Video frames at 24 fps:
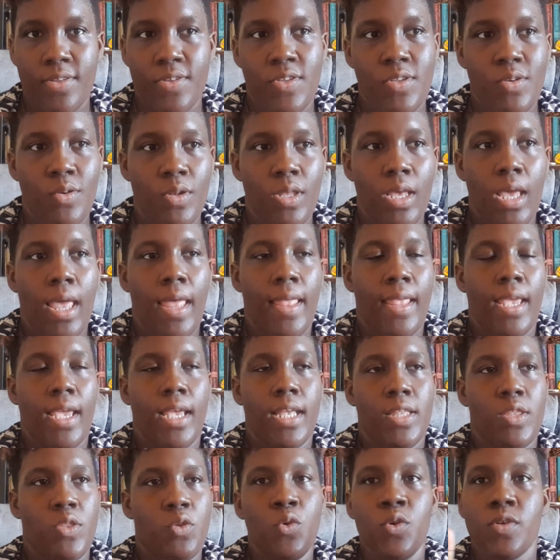So
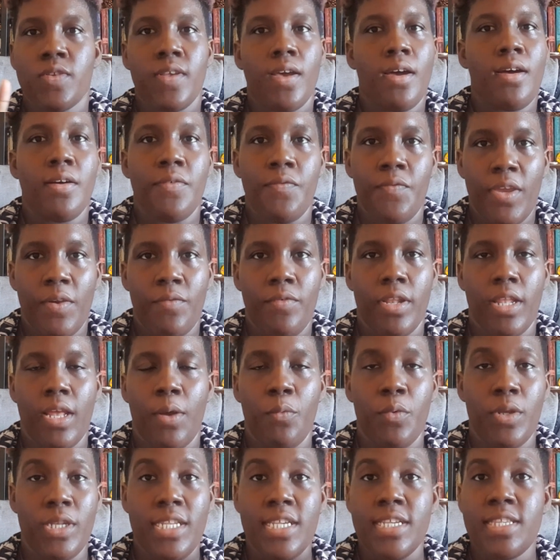those are her favorite, and
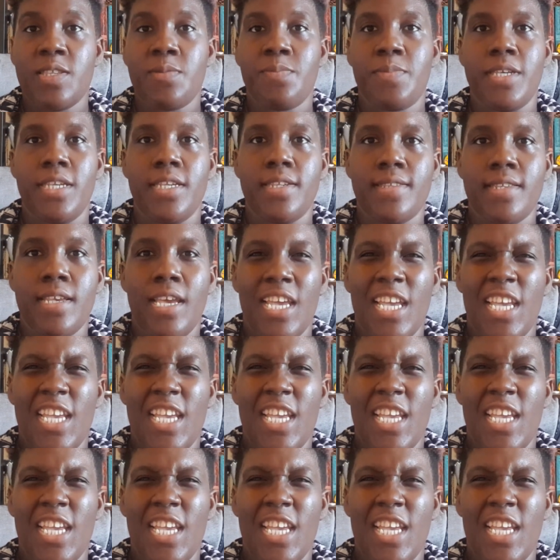with this piece